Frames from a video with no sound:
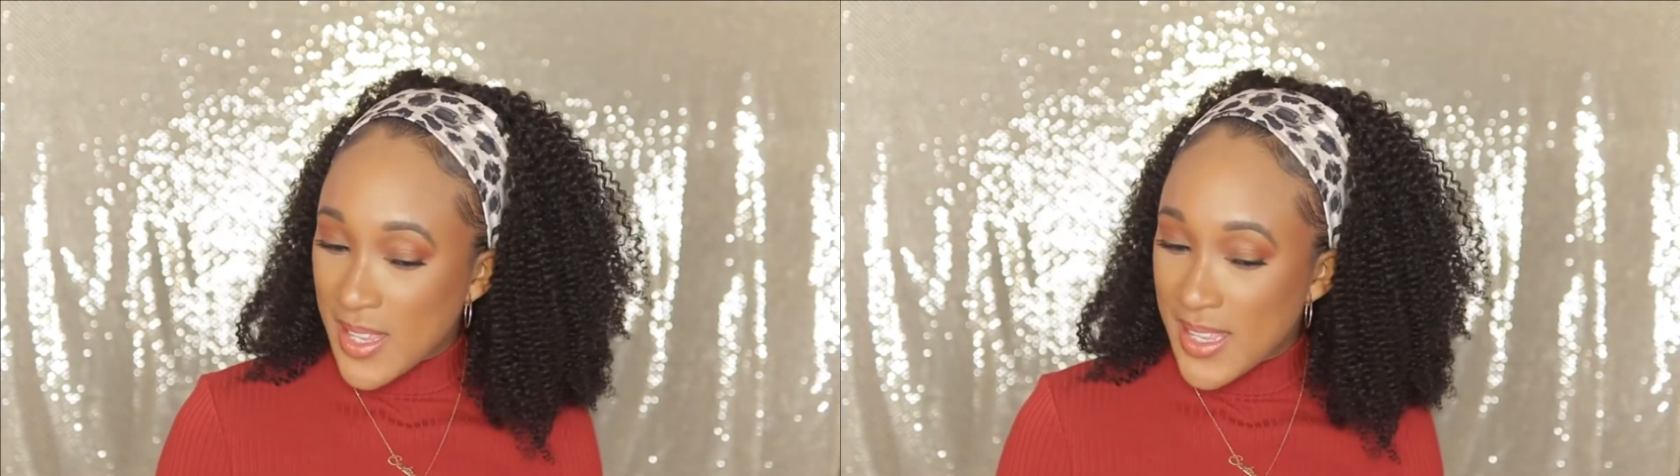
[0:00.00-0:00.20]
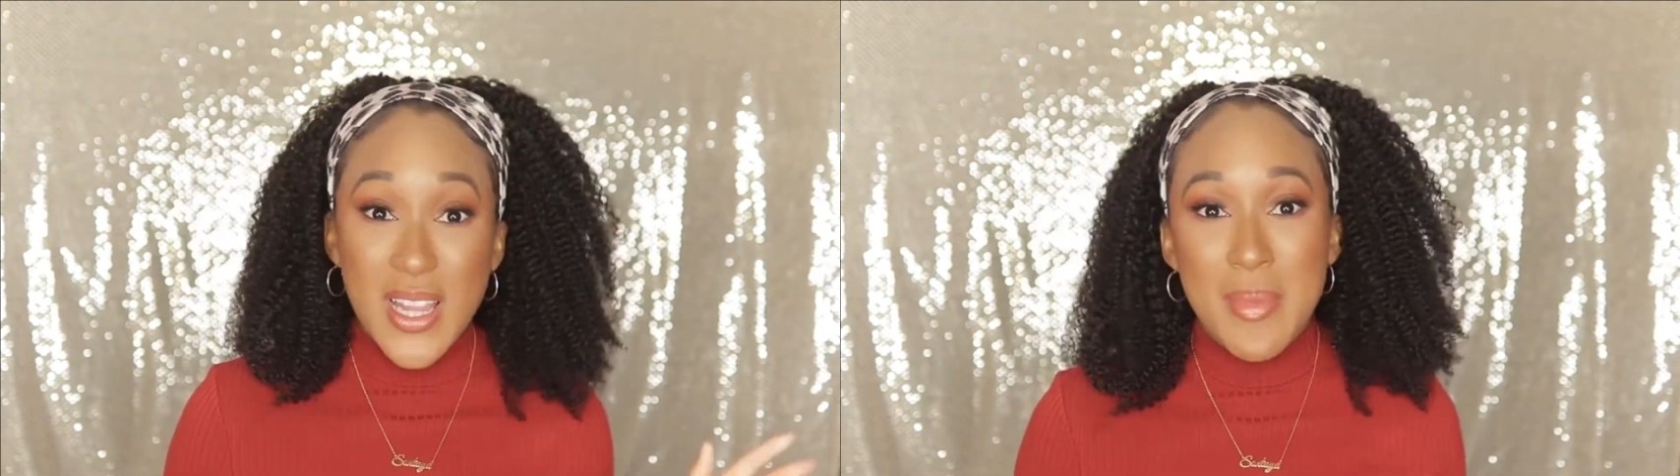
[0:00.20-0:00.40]

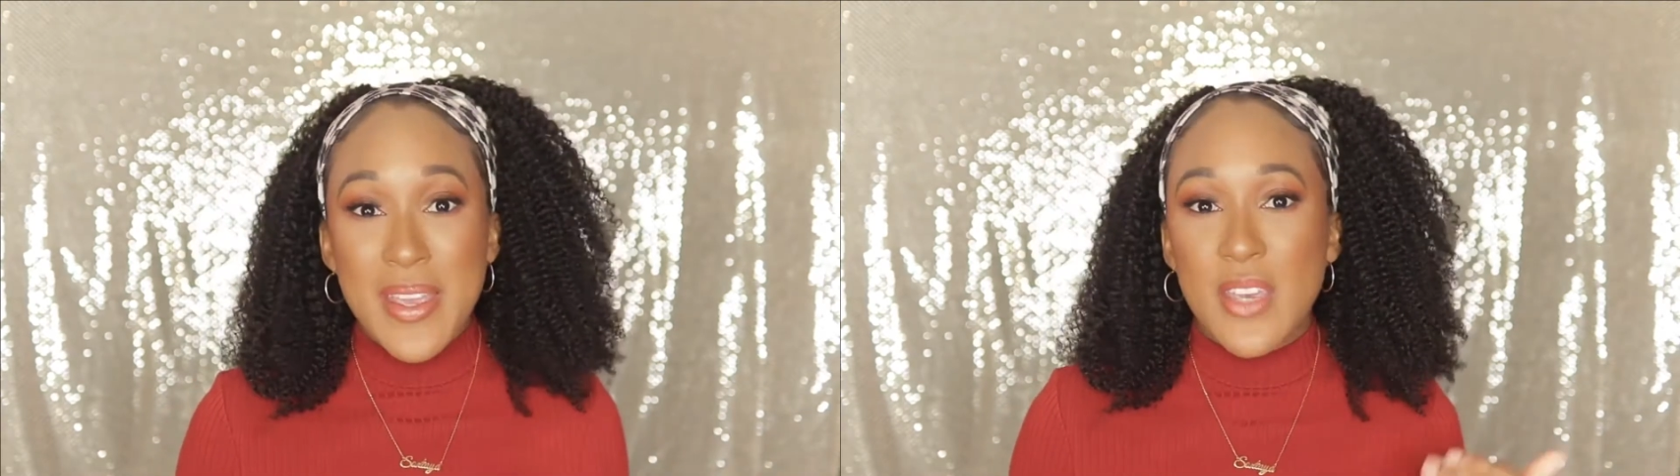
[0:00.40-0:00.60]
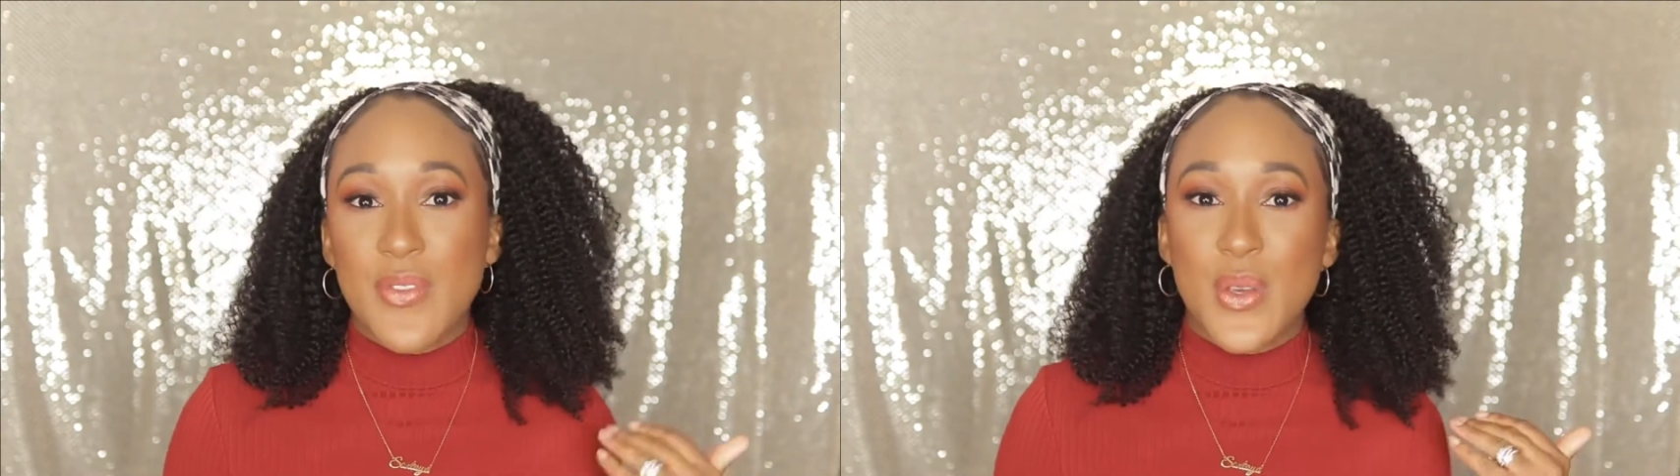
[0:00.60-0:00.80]
Let me
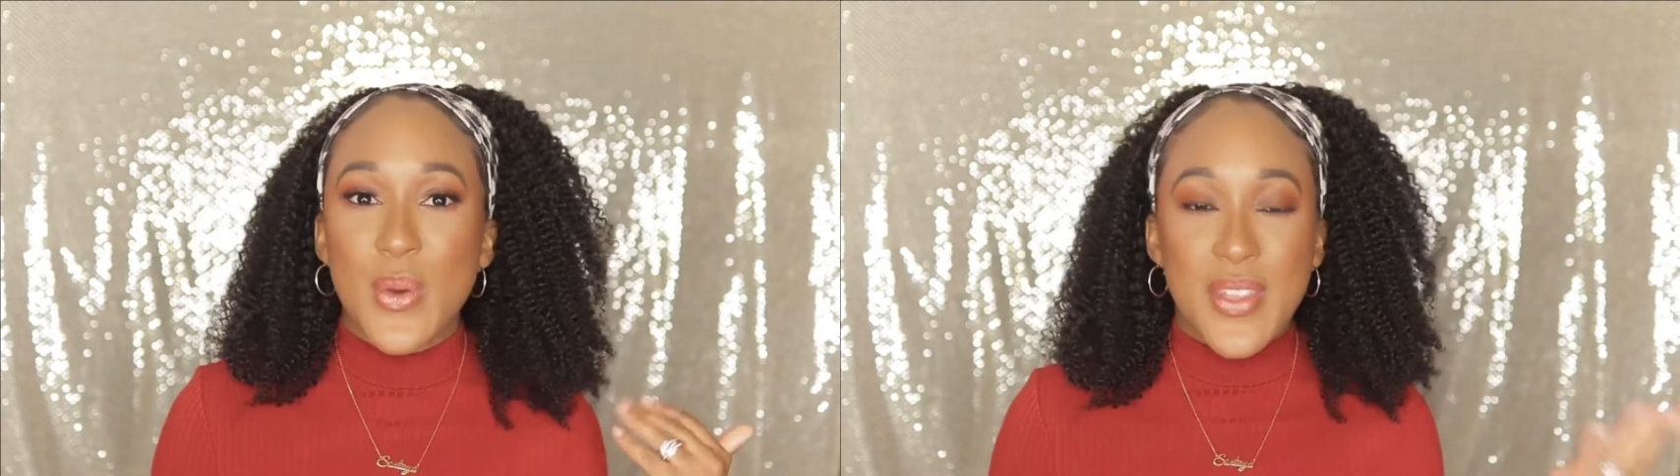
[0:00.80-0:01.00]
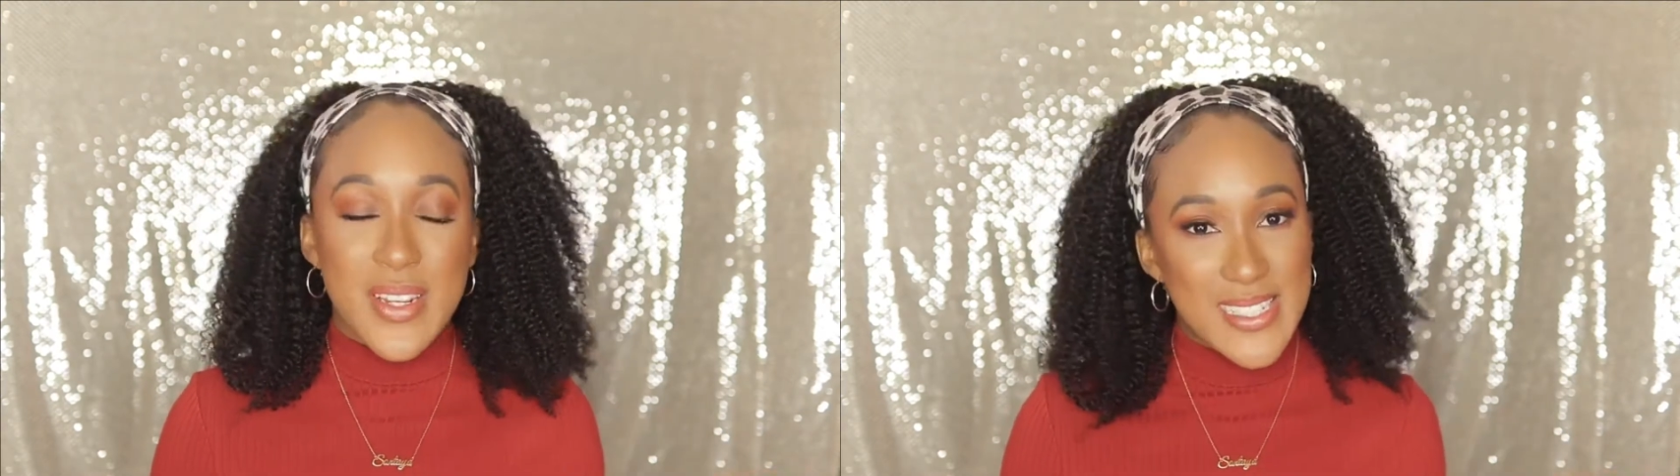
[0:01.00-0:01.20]
give you
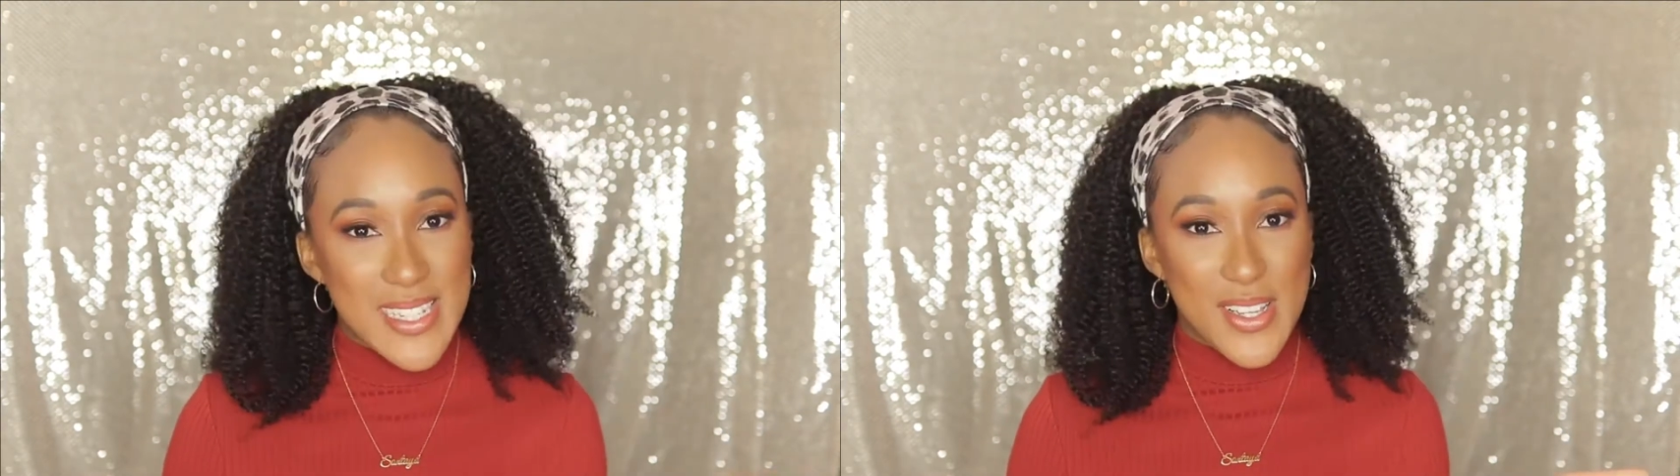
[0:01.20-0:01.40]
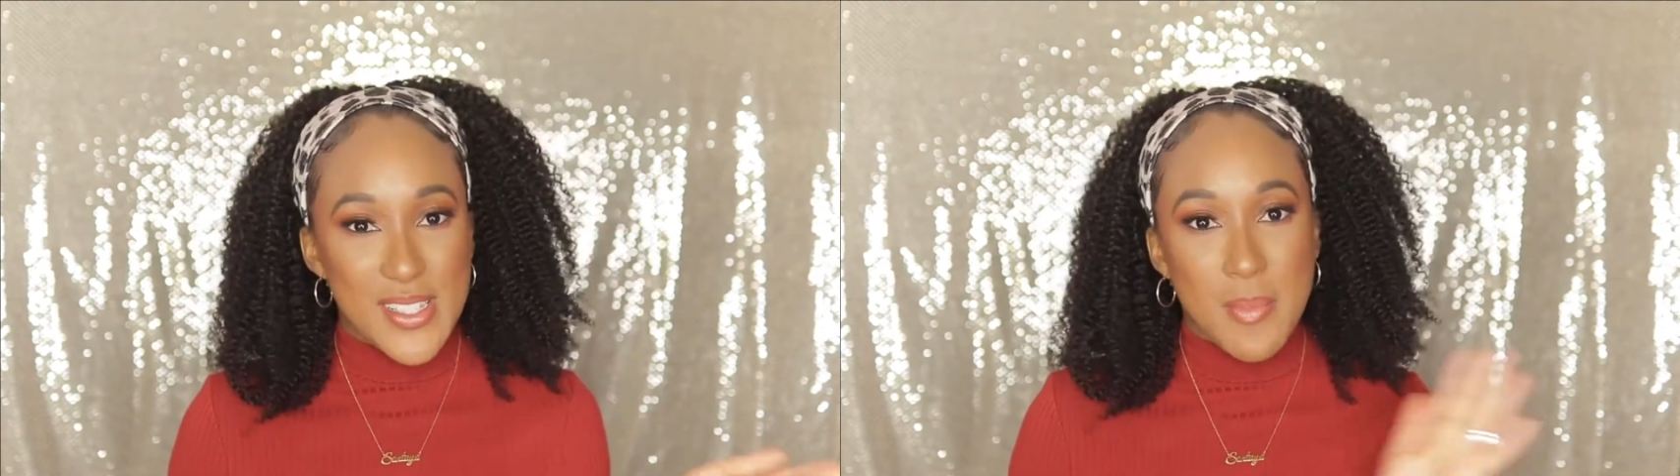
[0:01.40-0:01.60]
the details